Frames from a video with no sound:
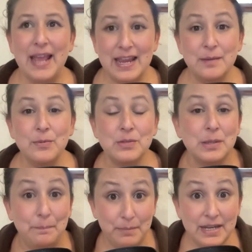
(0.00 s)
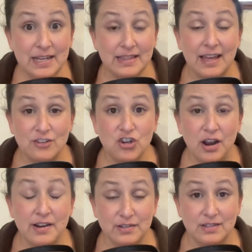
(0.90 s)
able to be their
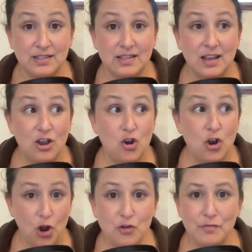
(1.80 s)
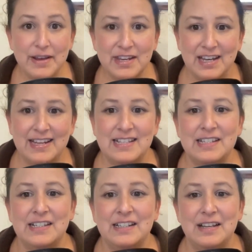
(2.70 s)
child's co-regulator.